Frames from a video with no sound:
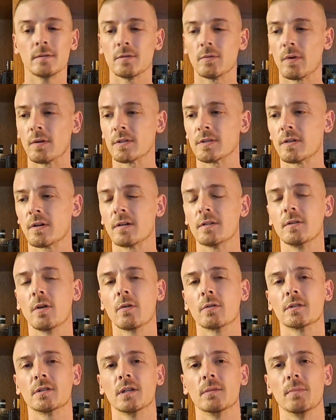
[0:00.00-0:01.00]
what I started
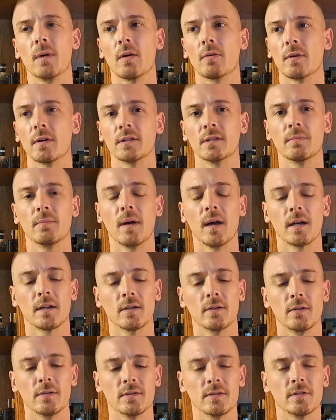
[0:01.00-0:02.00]
noticing about Red
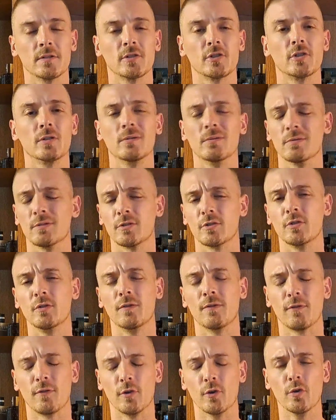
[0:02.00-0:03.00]
Tobacco is it was too
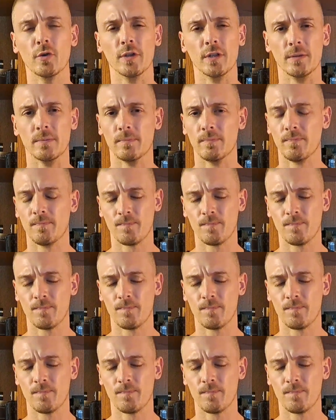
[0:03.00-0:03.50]
fruity.